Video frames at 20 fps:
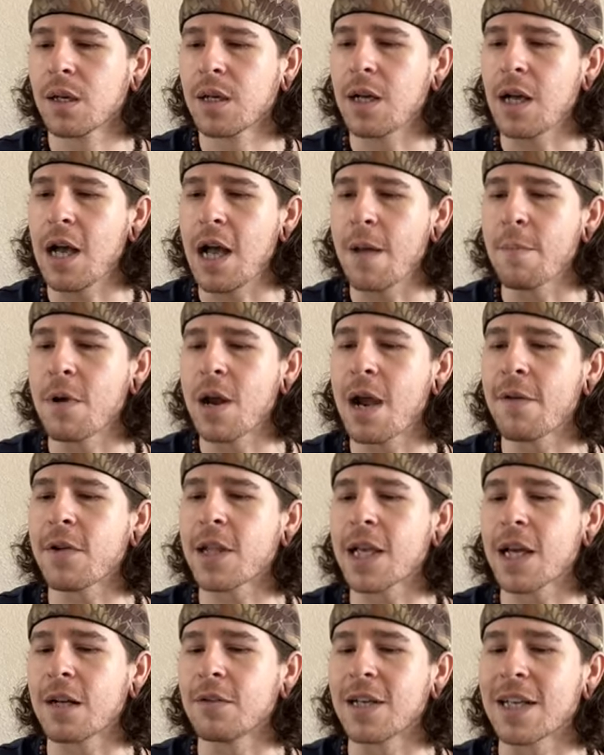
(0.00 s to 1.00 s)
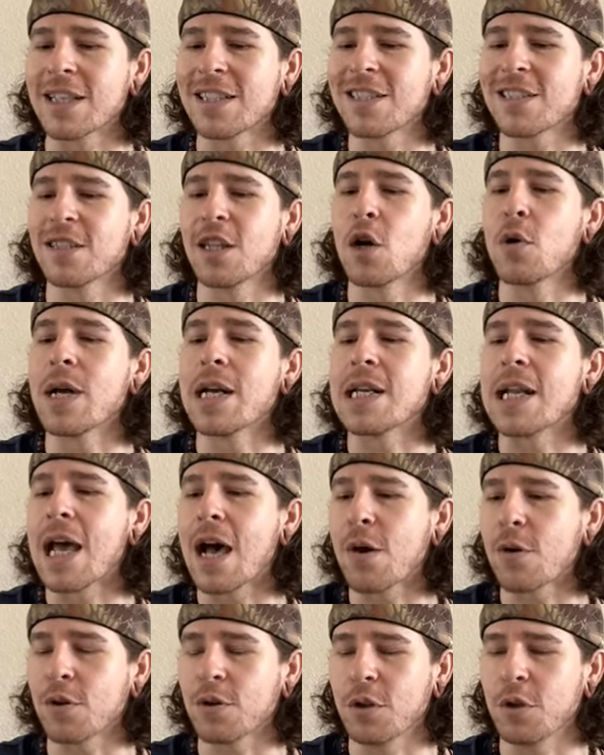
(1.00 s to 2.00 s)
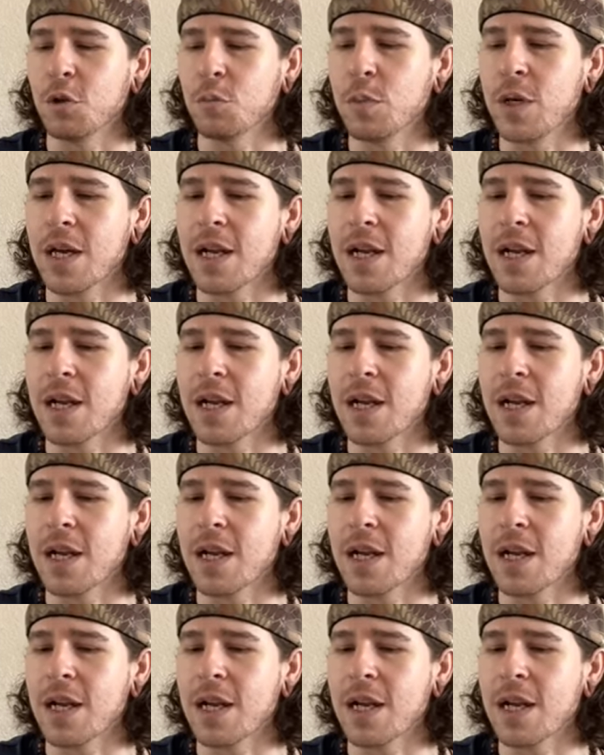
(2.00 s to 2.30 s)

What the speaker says: you're having to kind of like slow it down a little bit.